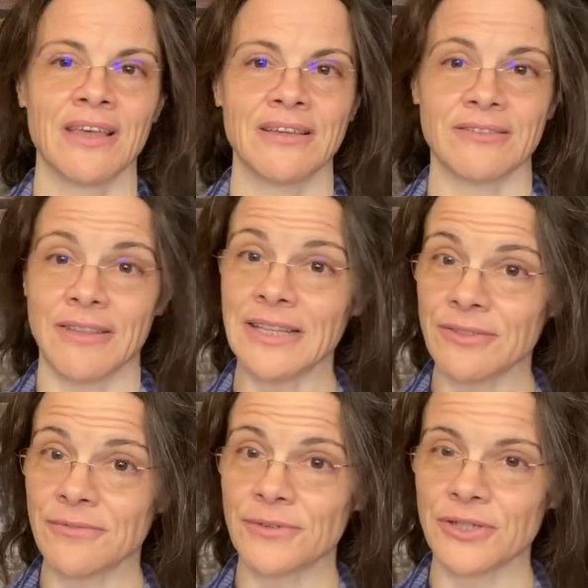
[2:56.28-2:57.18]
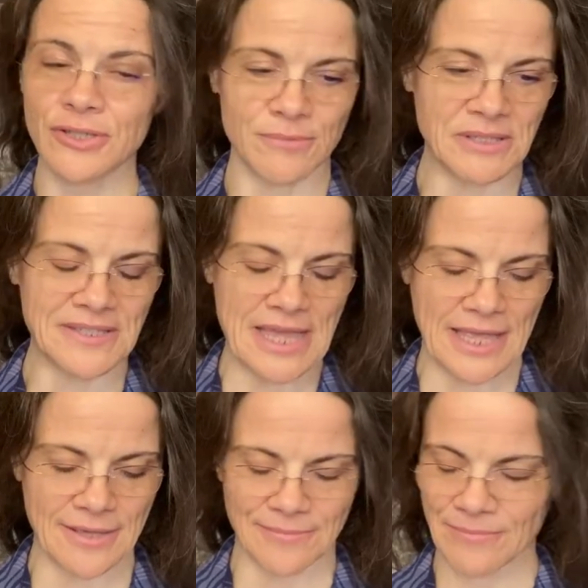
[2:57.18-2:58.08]
So that's the first
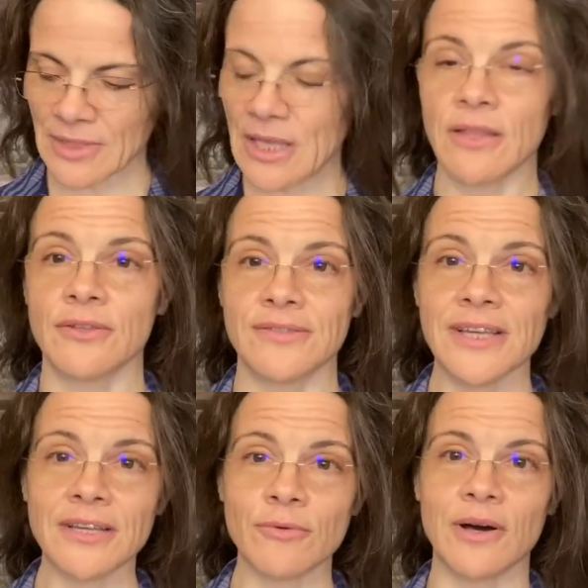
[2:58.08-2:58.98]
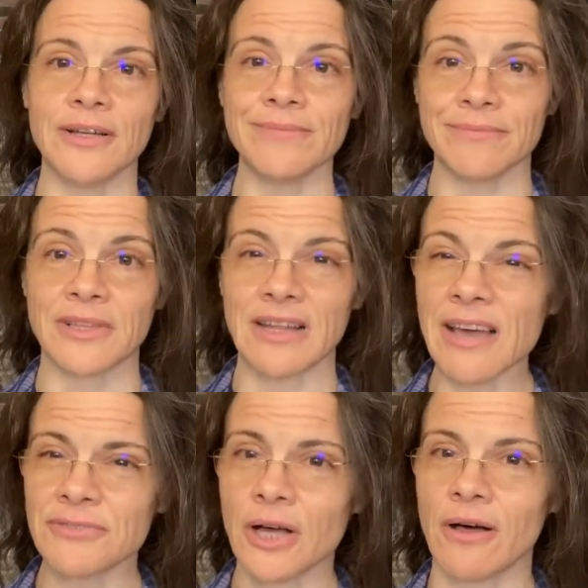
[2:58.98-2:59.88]
mistake. The second one that
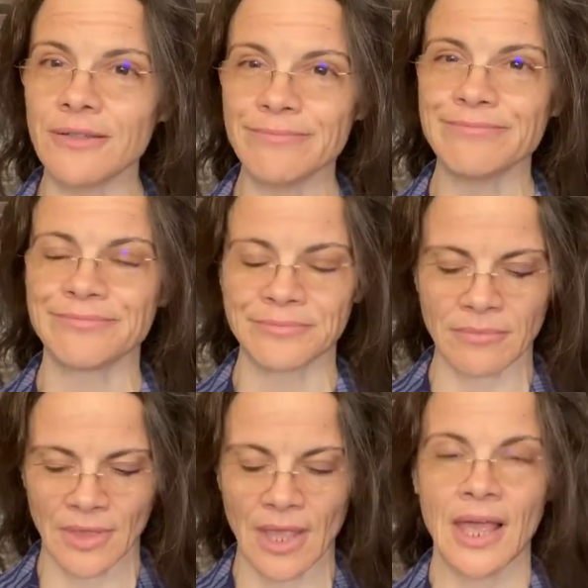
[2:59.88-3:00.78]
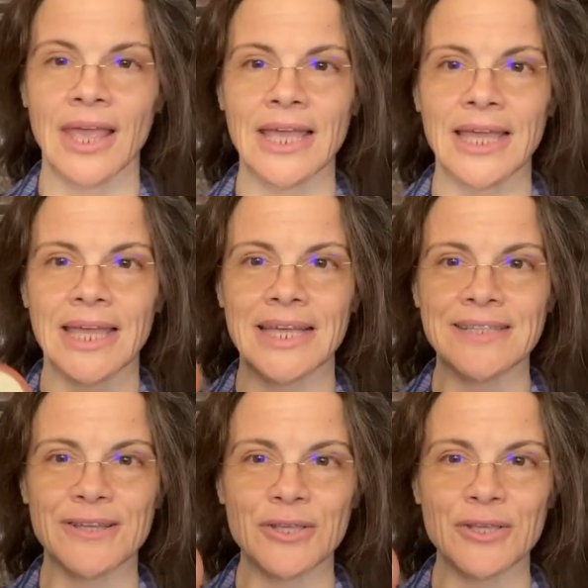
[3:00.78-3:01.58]
I've done is